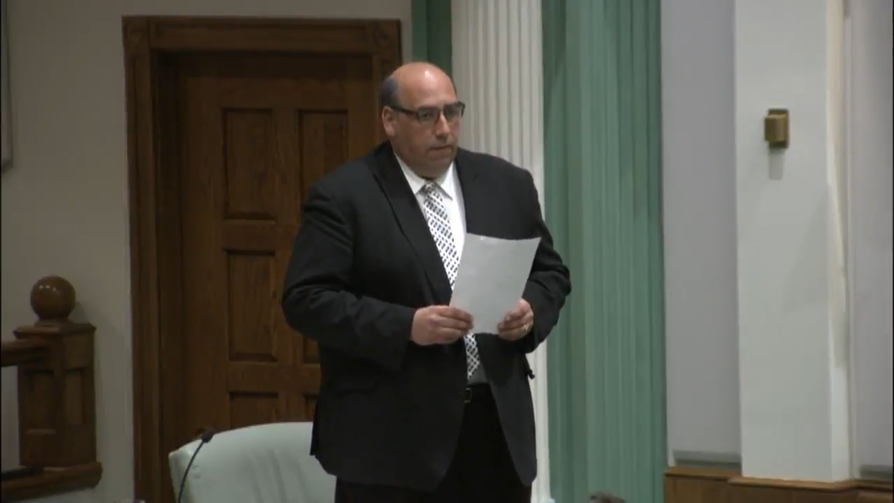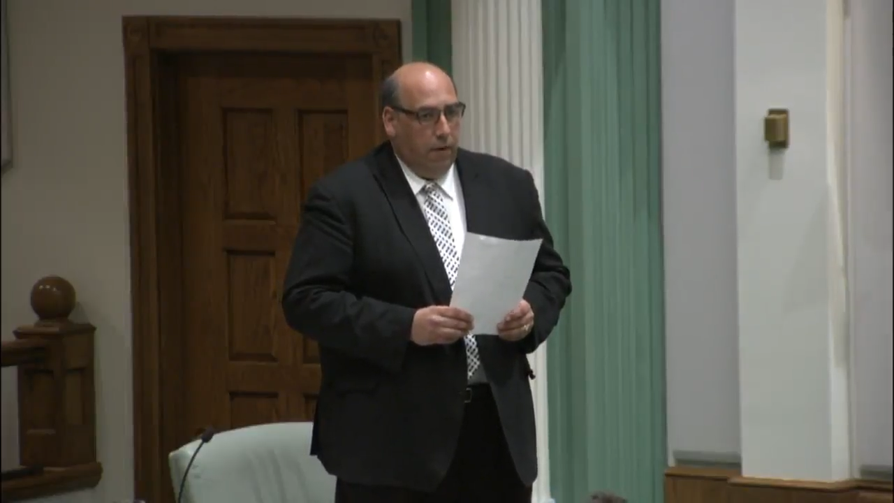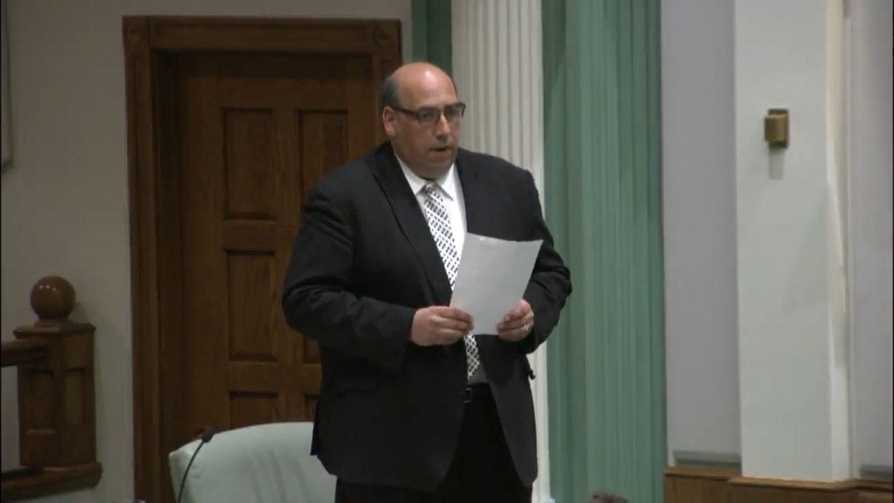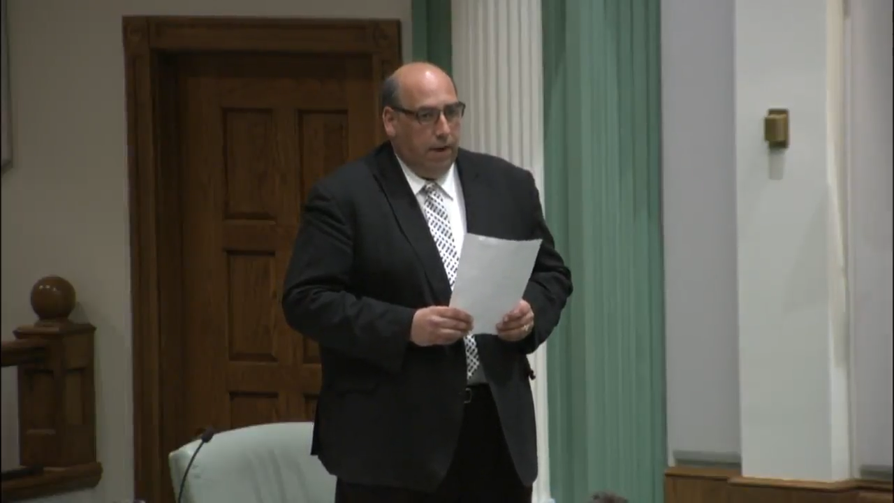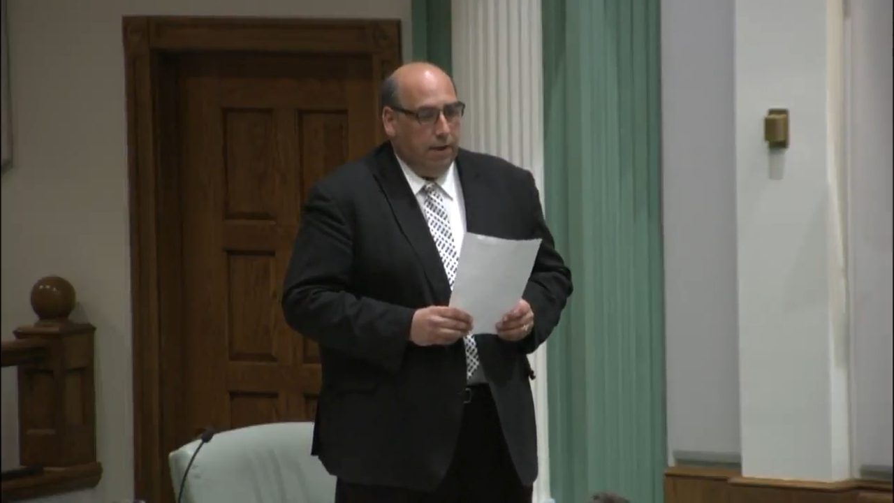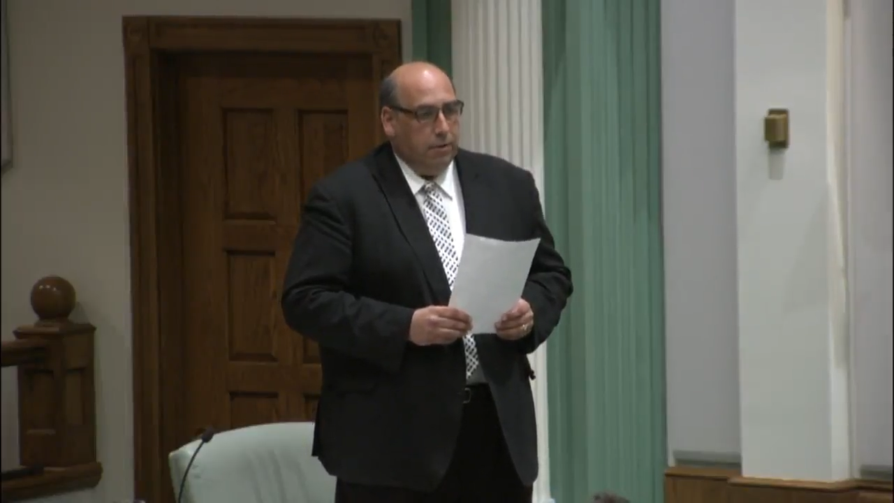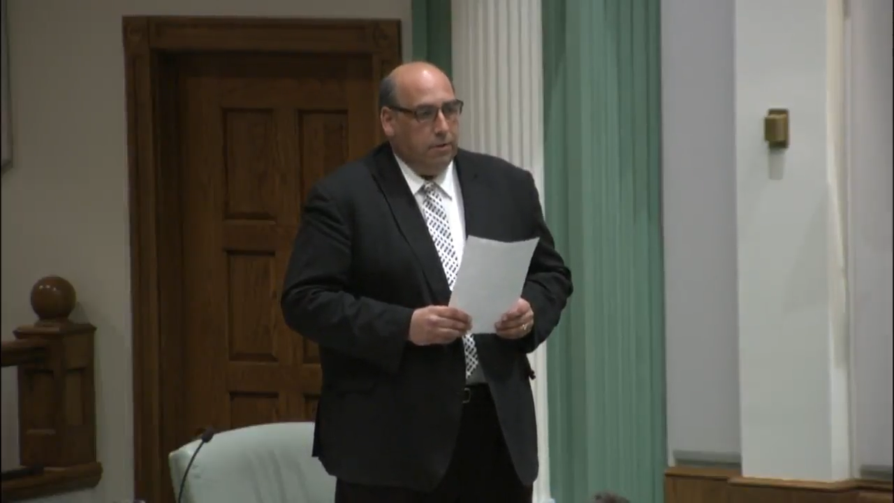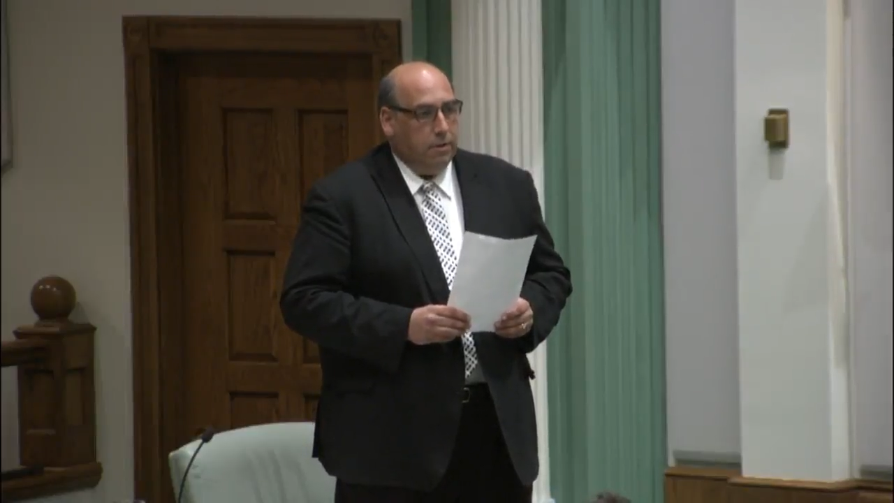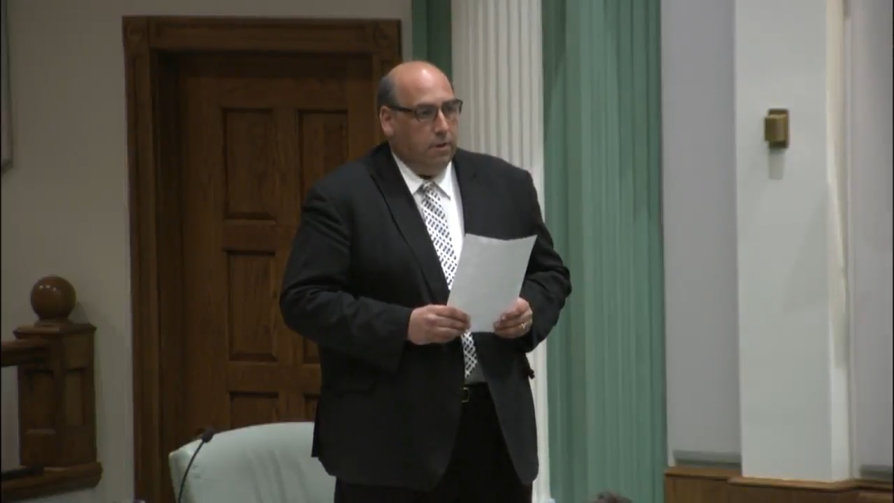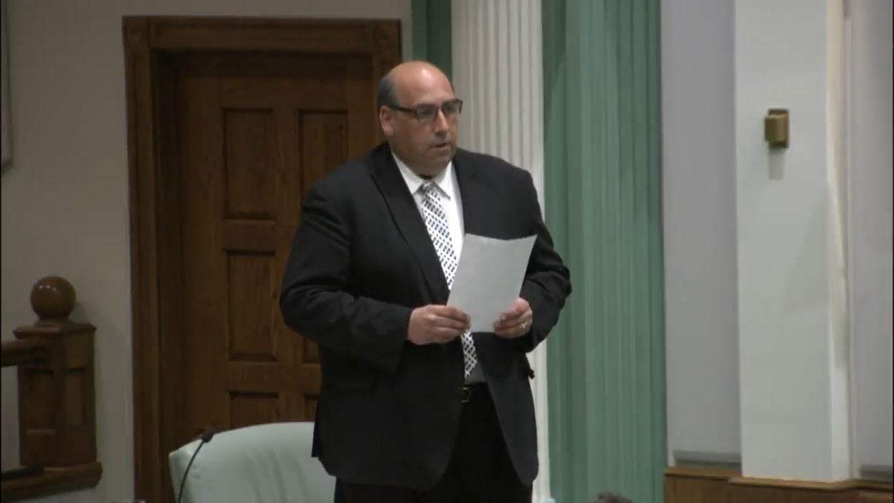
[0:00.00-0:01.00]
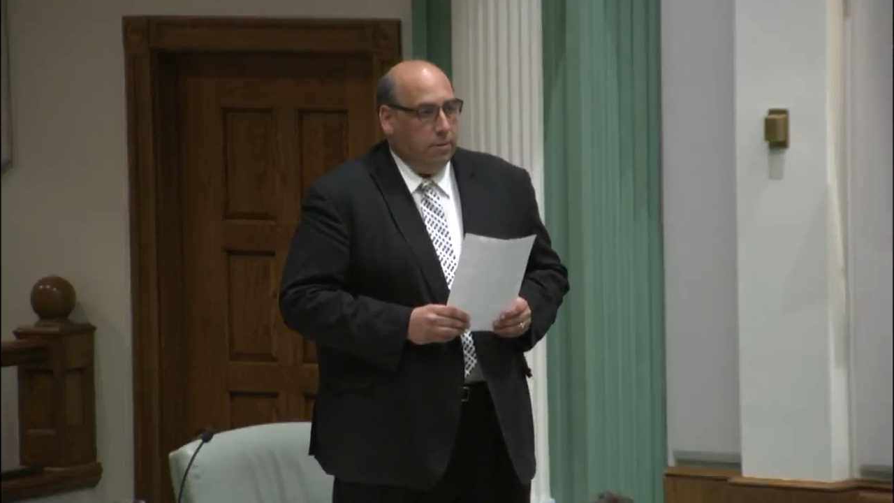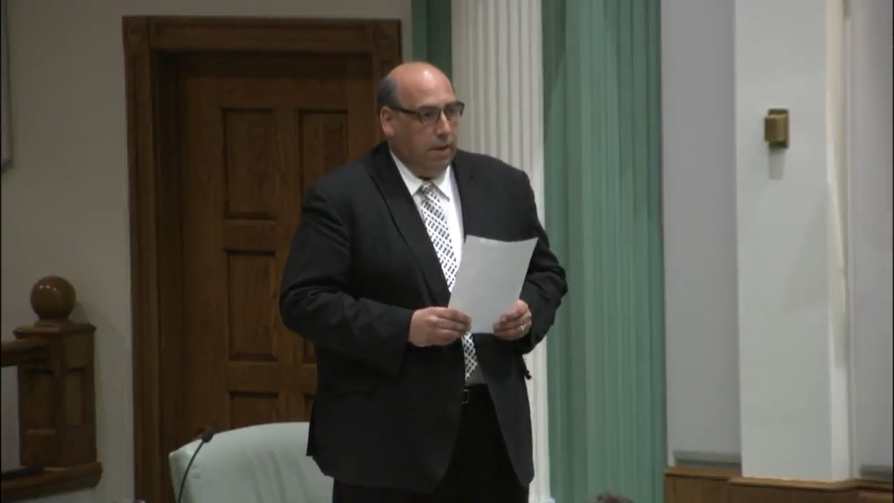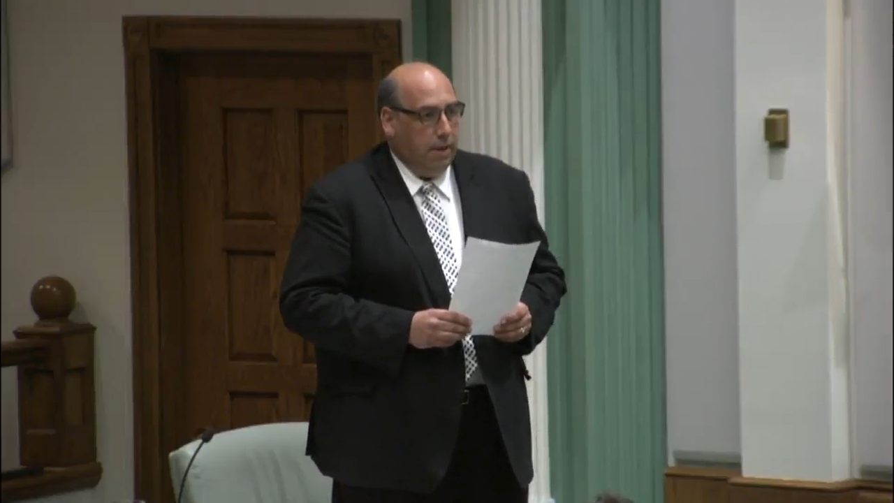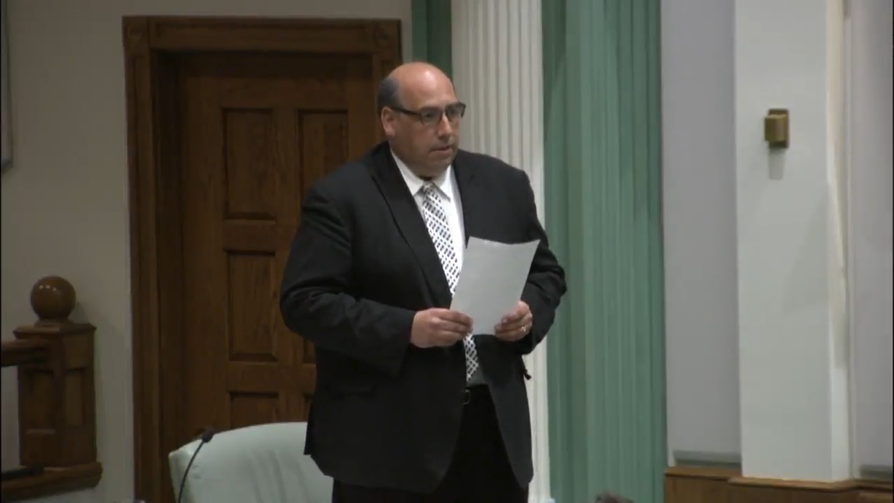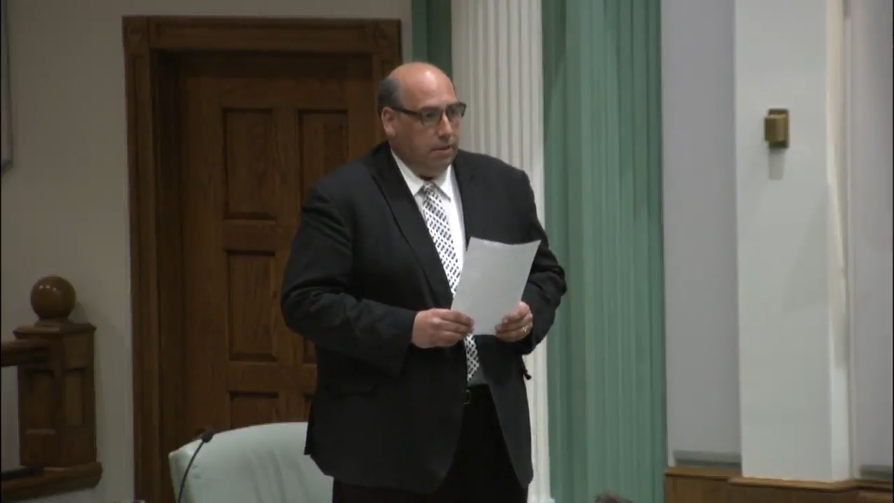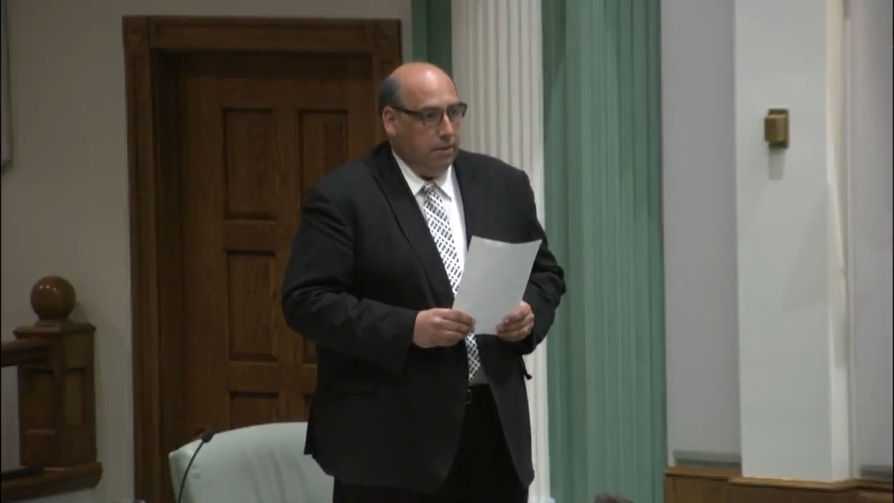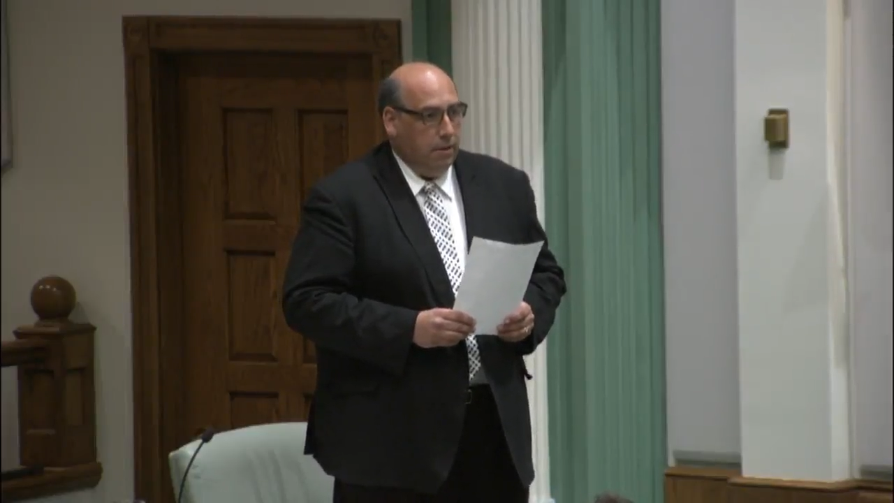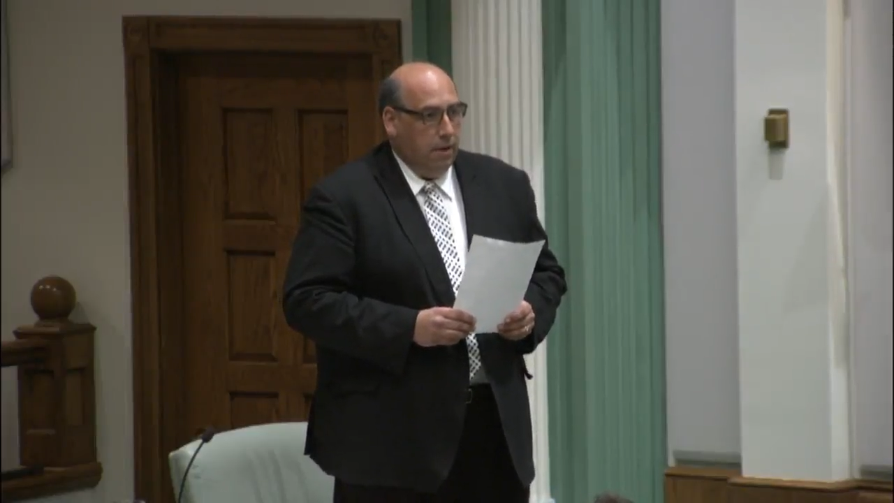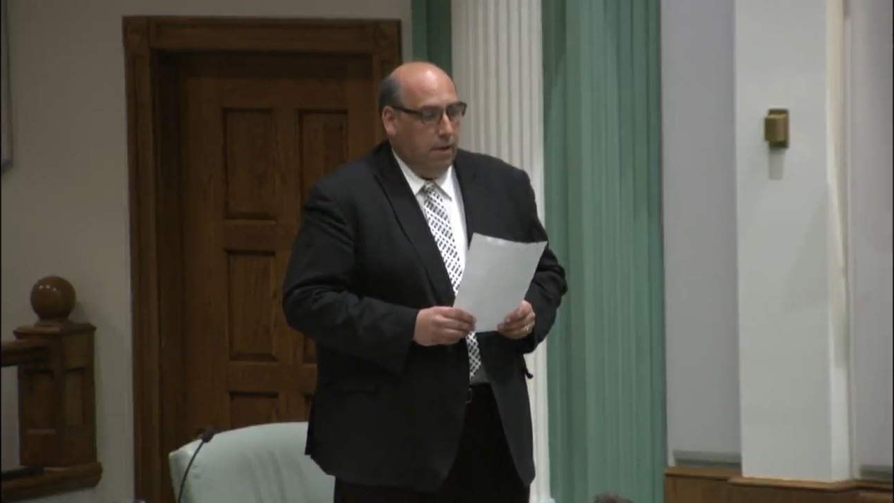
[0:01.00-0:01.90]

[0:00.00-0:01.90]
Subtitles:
financial circumstances.